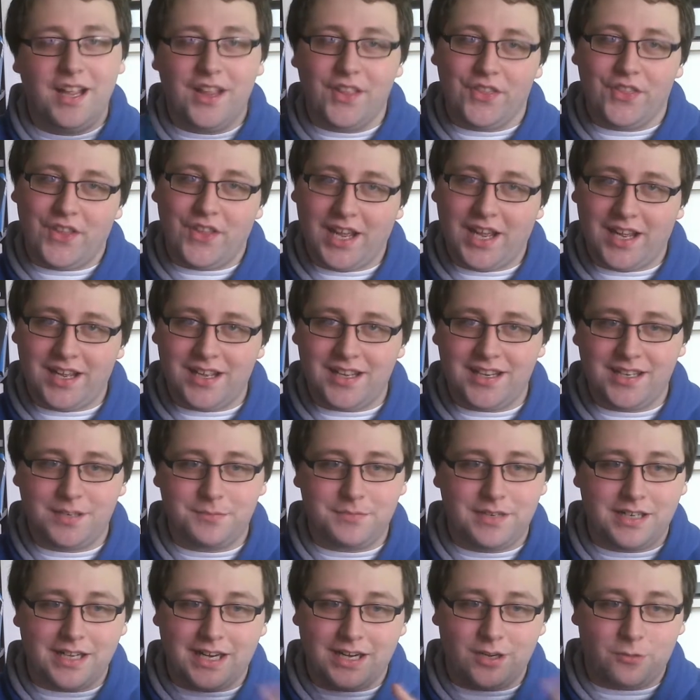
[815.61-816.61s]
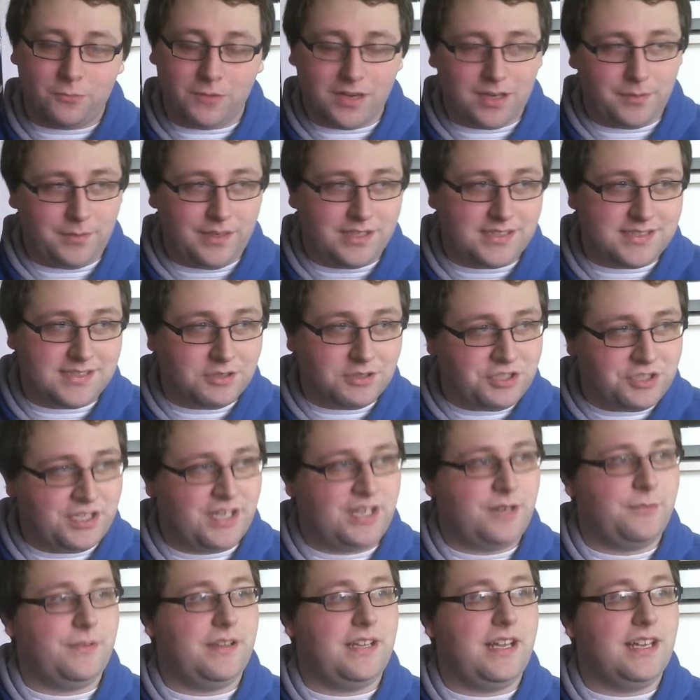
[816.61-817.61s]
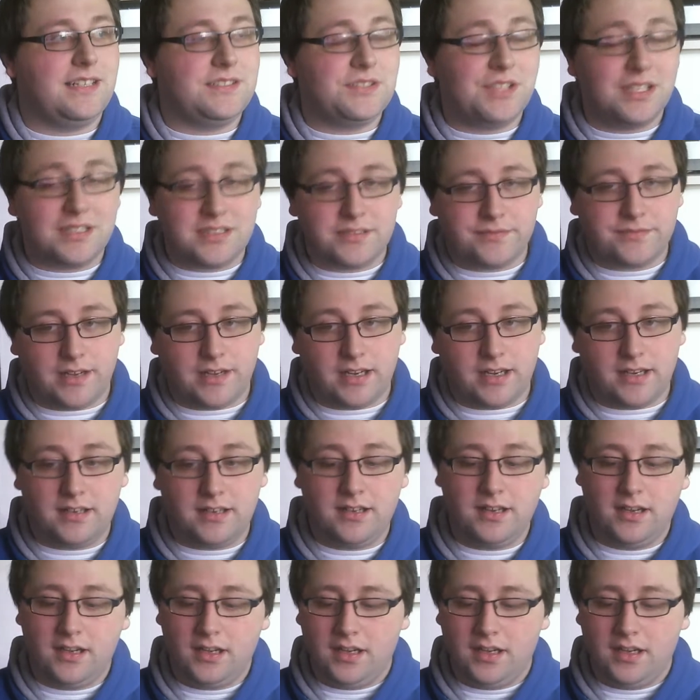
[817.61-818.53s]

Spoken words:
that, and I'm like, I don't want to be associated with that, so that's fine.